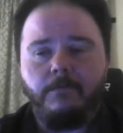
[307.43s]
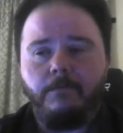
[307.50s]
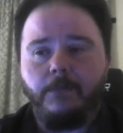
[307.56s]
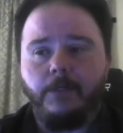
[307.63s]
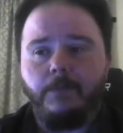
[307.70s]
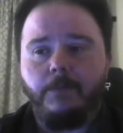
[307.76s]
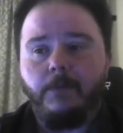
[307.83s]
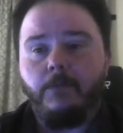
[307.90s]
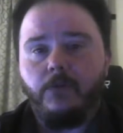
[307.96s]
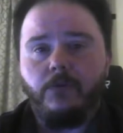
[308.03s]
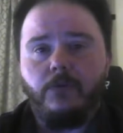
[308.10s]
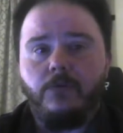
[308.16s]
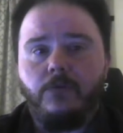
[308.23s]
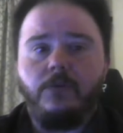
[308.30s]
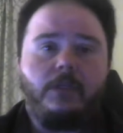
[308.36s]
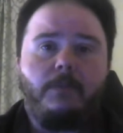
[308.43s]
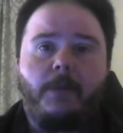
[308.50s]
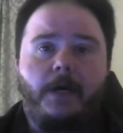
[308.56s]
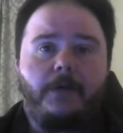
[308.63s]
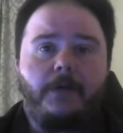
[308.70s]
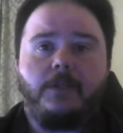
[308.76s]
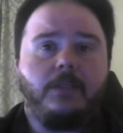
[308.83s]
But people do use it to
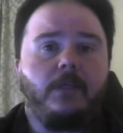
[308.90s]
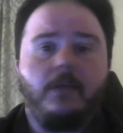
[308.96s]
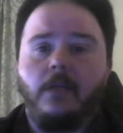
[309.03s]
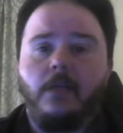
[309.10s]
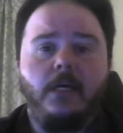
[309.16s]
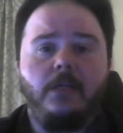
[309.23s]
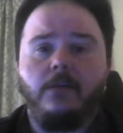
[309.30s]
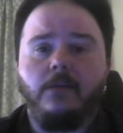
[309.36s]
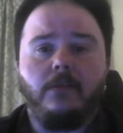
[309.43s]
buy things online.